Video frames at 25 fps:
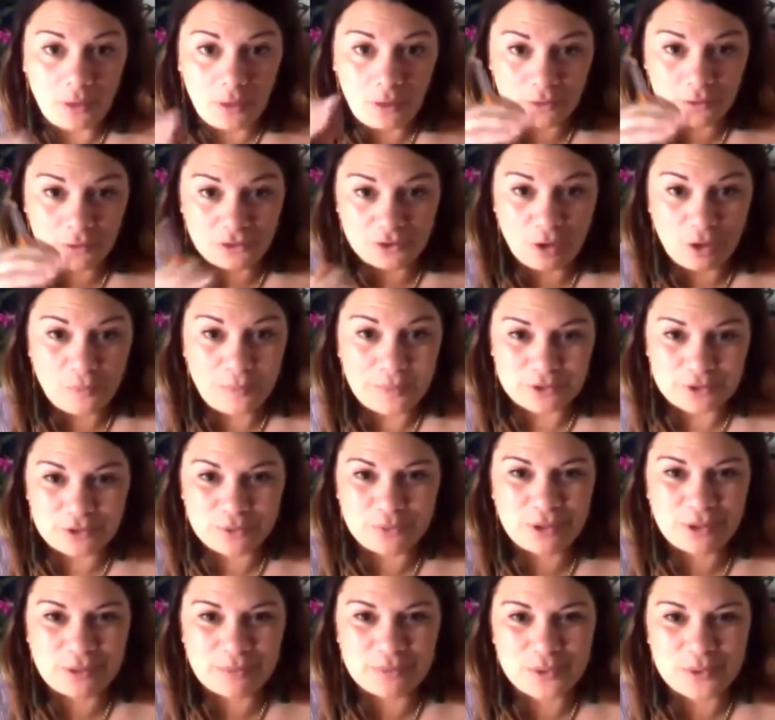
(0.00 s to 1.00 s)
on topic to
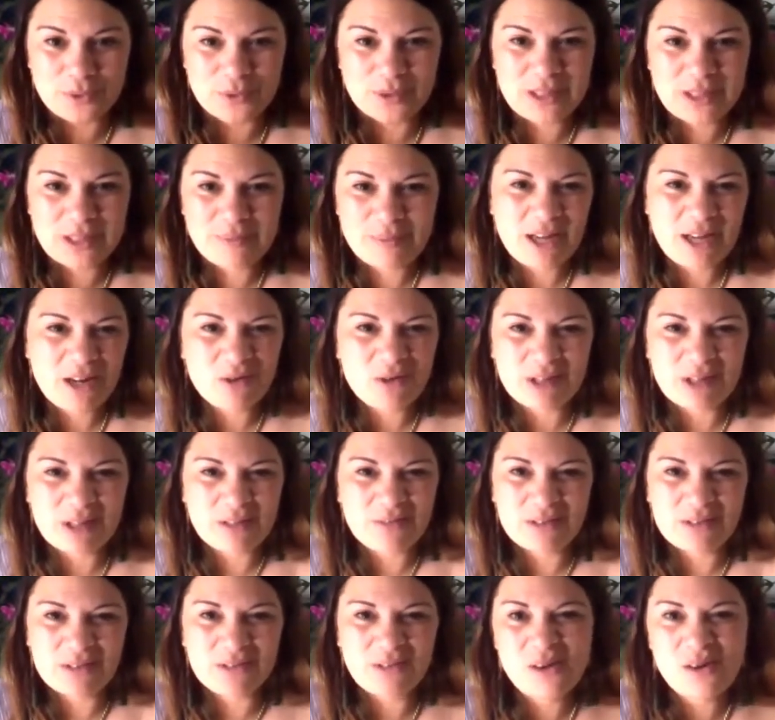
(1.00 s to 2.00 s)
what I'm talking about, or
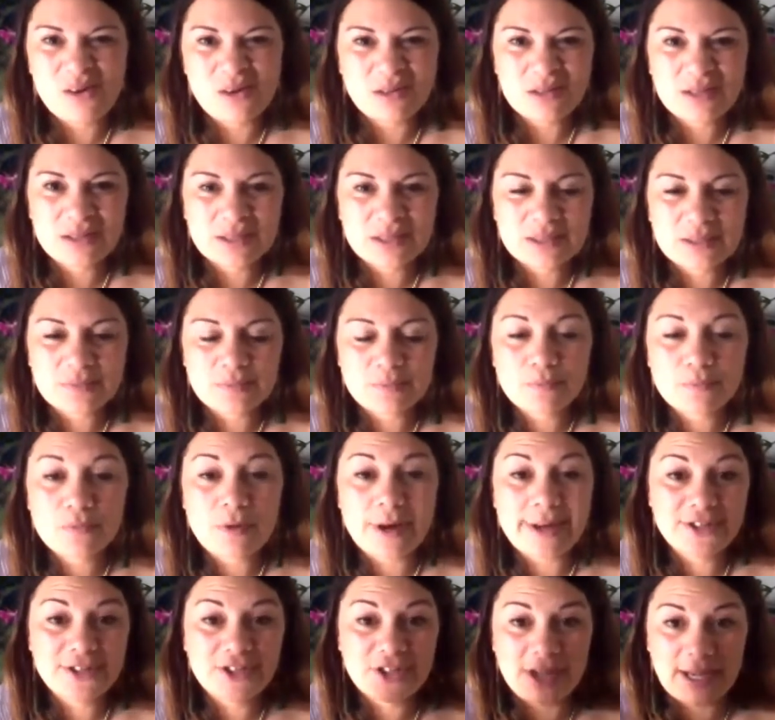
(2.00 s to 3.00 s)
even not, just
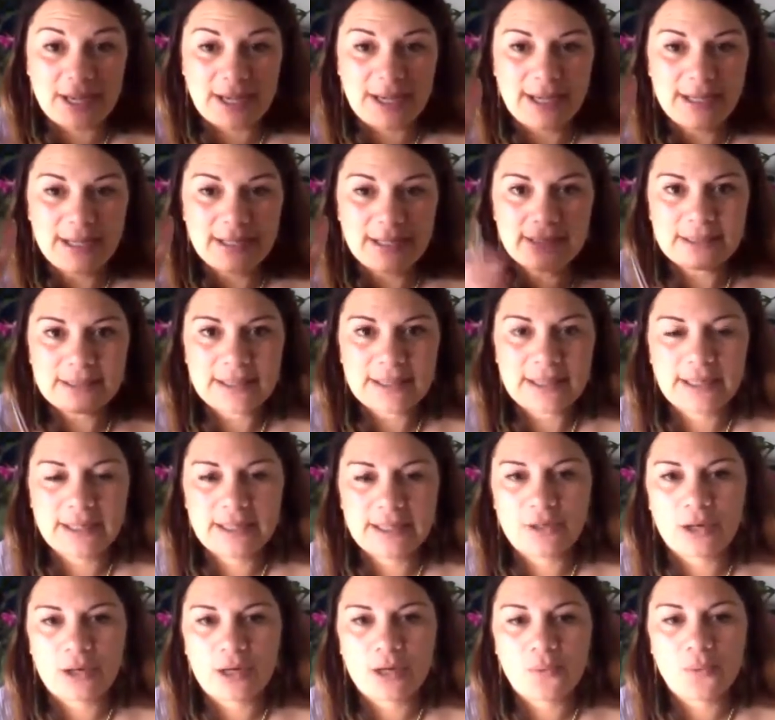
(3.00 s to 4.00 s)
raise your hand
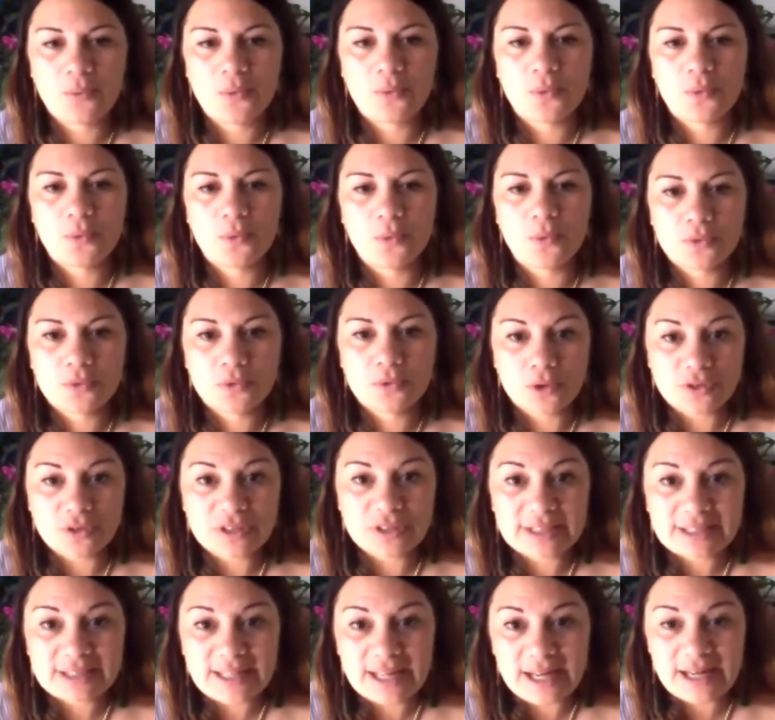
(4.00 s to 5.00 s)
and I will
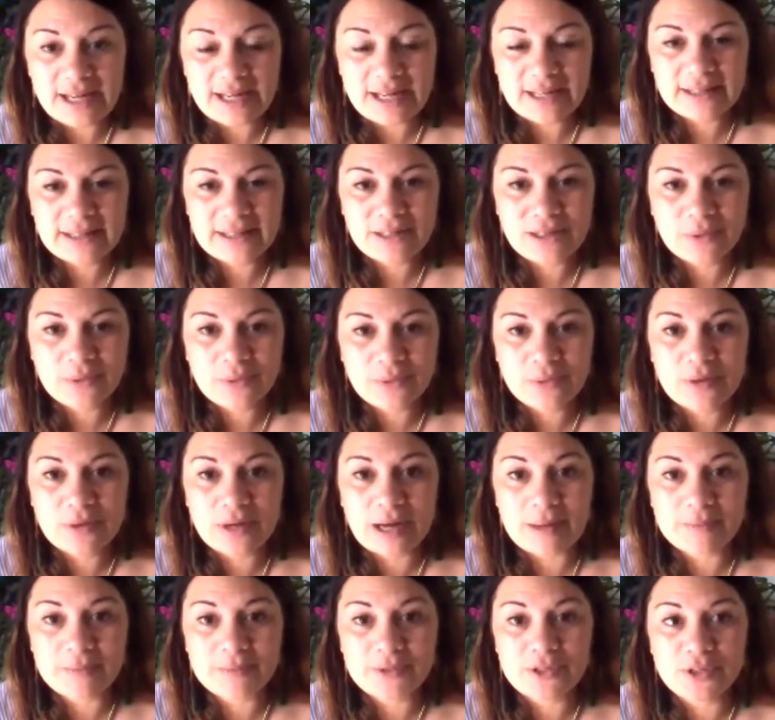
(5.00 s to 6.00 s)
notice that, and then I will
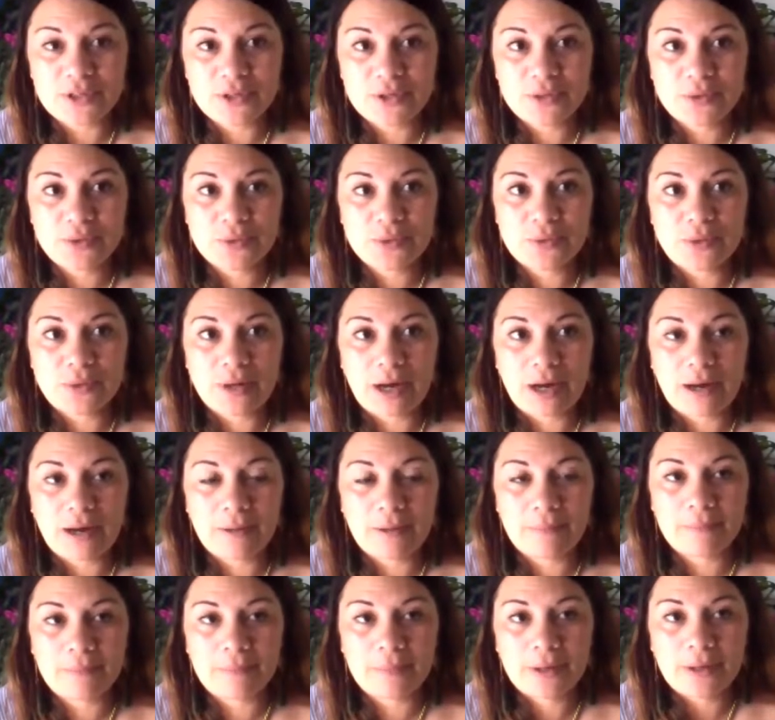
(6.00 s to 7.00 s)
come to you
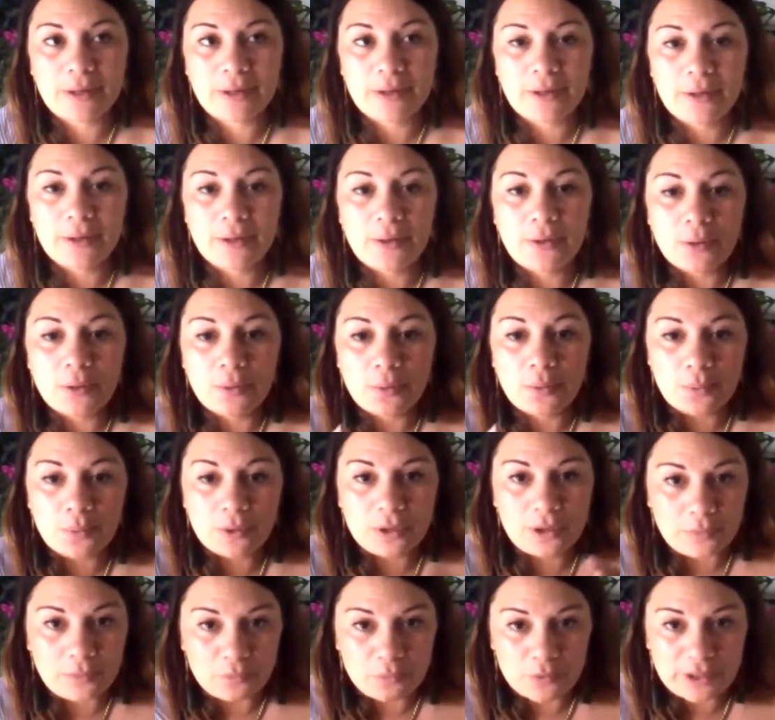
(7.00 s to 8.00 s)

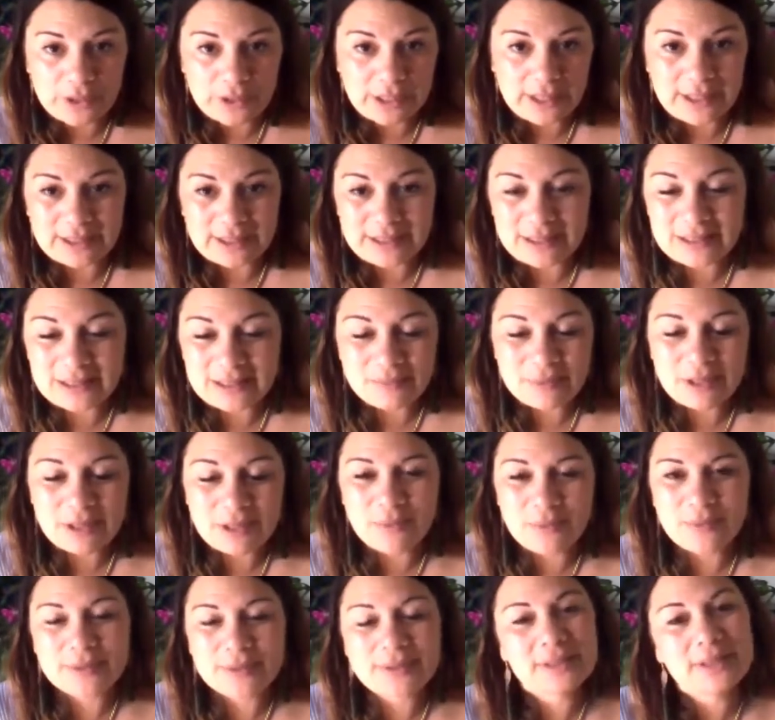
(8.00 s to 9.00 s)
when I'm ready. It doesn't mean
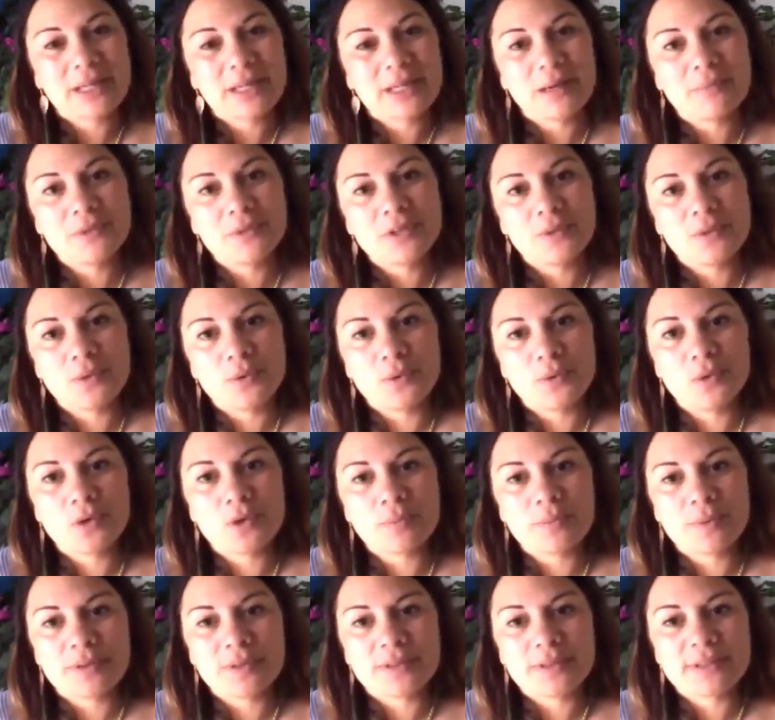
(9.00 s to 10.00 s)
I'm always going to come to you in order,
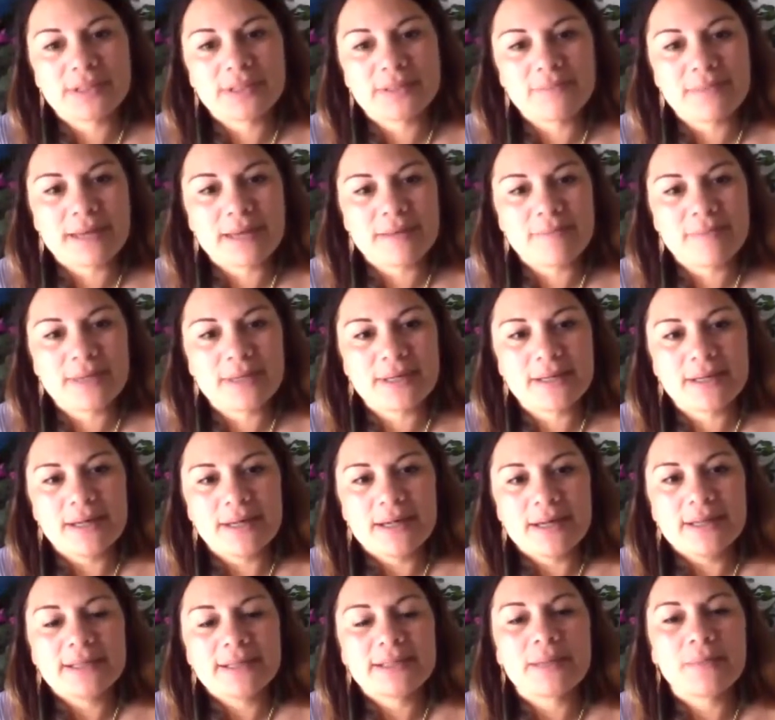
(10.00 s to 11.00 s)
because there may be
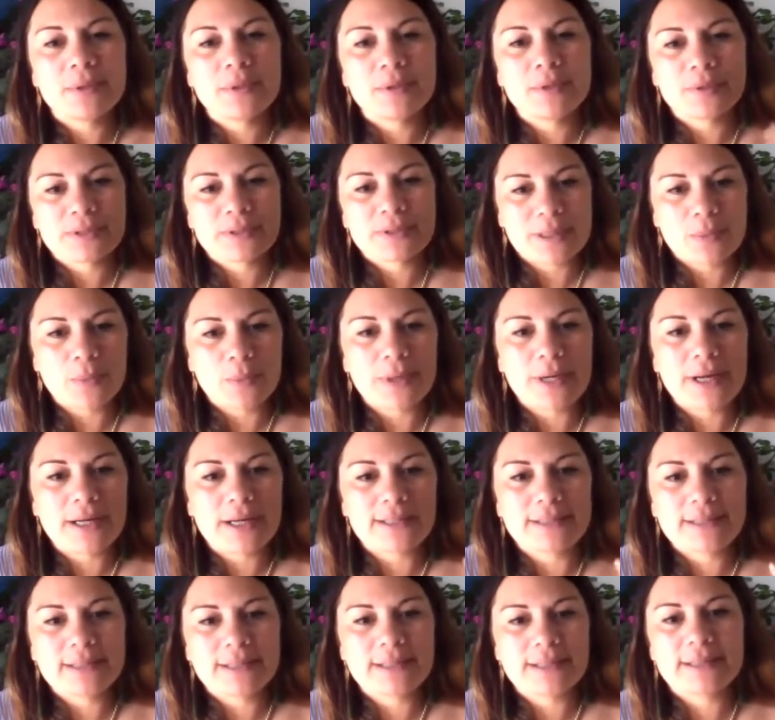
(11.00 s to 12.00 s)
something for someone
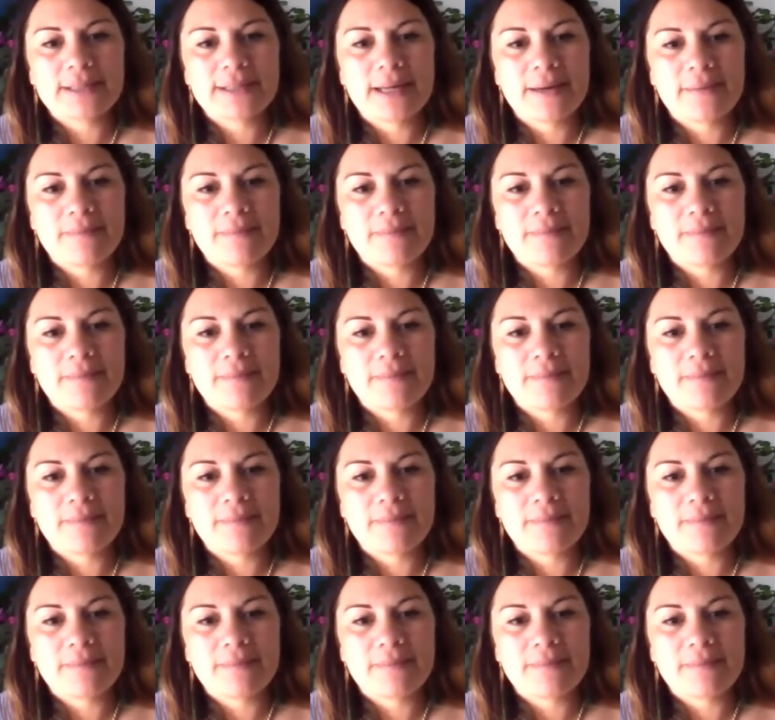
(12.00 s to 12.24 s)
else that's